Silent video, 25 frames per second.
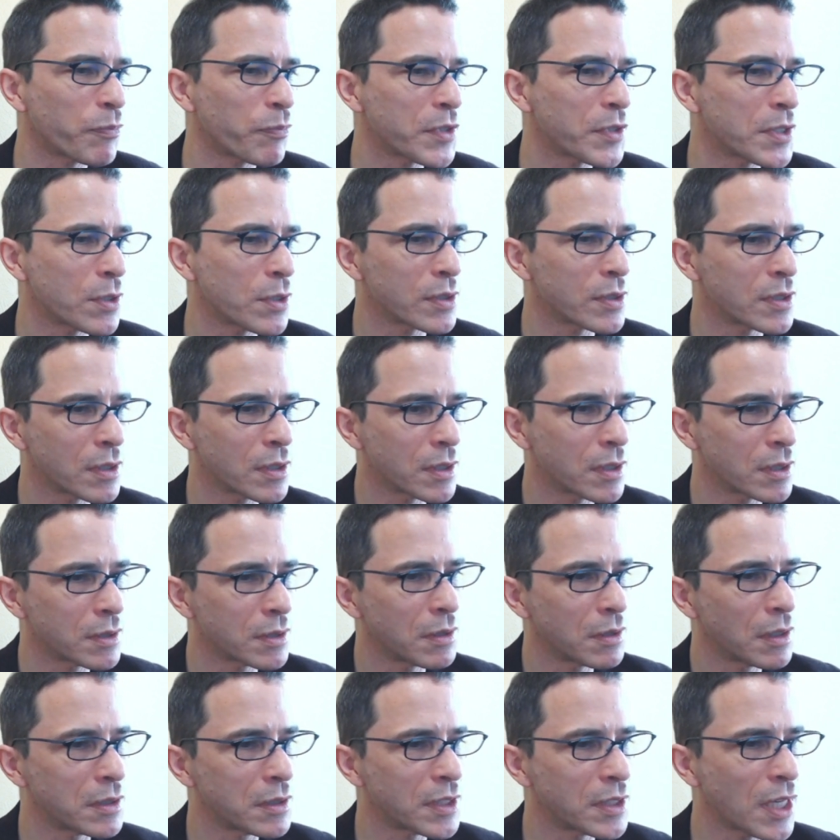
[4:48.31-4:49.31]
So it's a
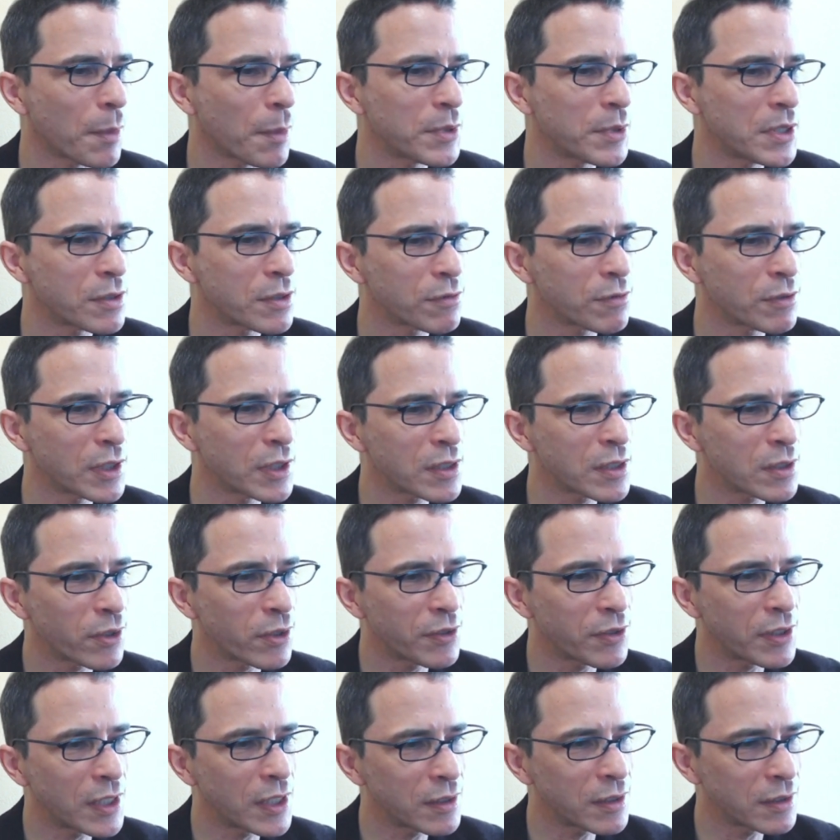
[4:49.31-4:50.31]
Japanese traditional
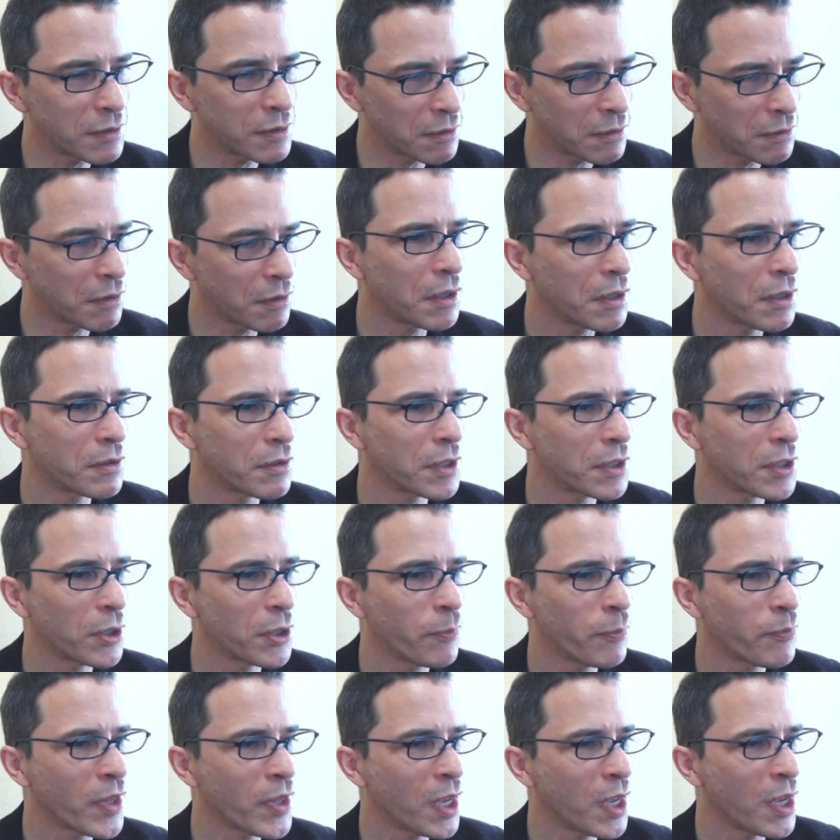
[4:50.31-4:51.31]
thing there.